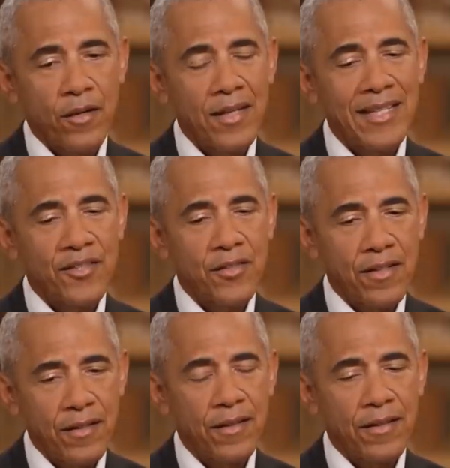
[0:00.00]
there is
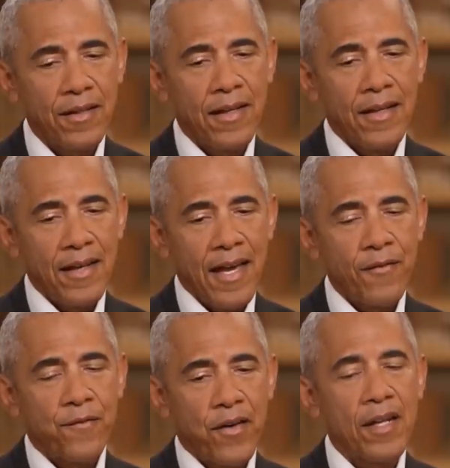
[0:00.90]
still
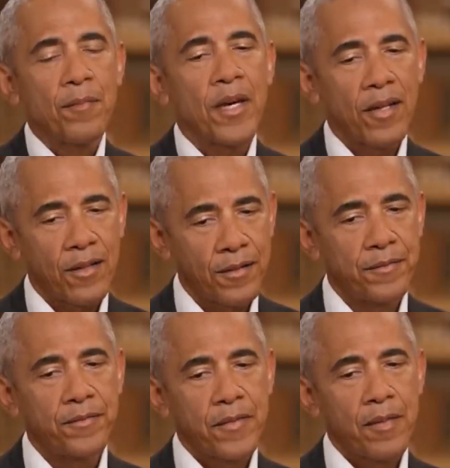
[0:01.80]
a
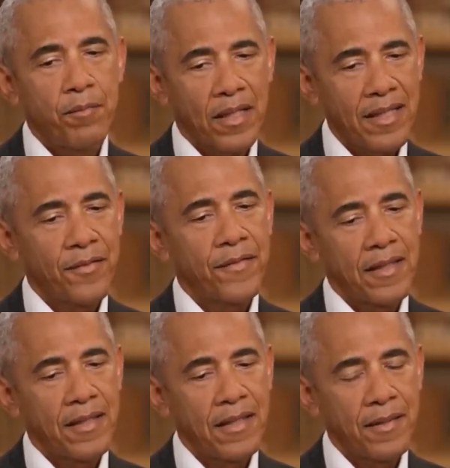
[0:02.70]
fundamental belief
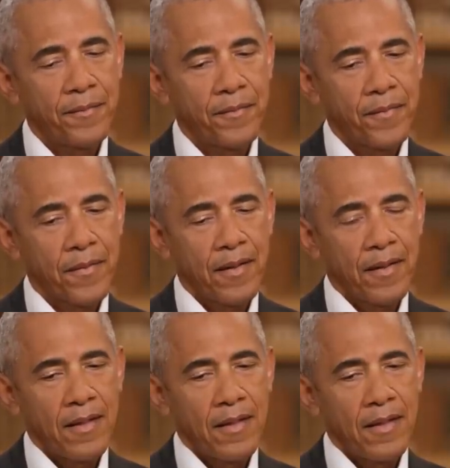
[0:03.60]
in the,
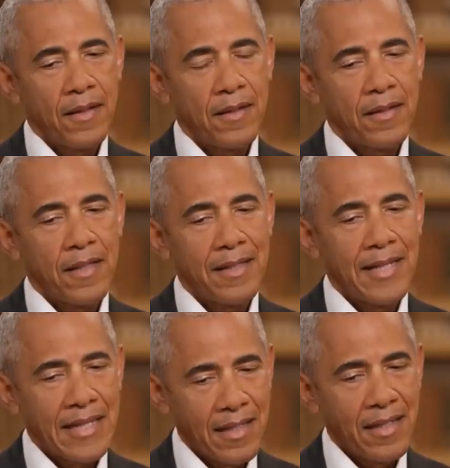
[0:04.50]
the
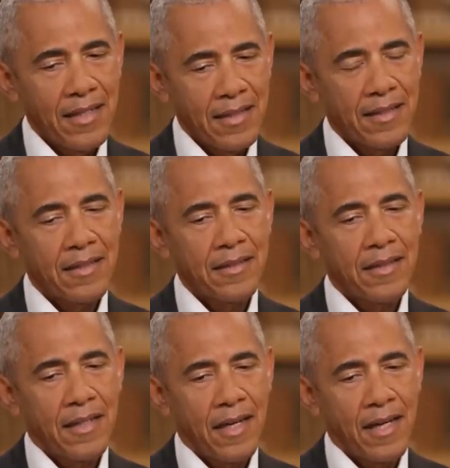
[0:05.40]
dignity
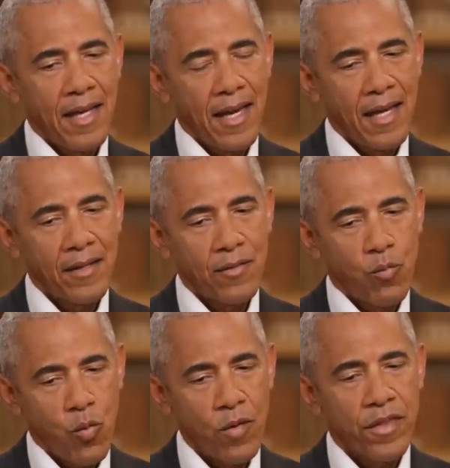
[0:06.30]
uh, and
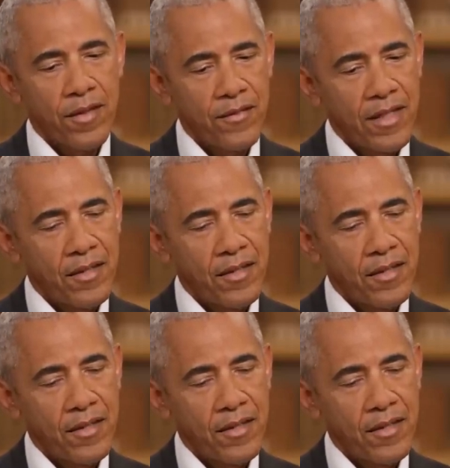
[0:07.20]
worth of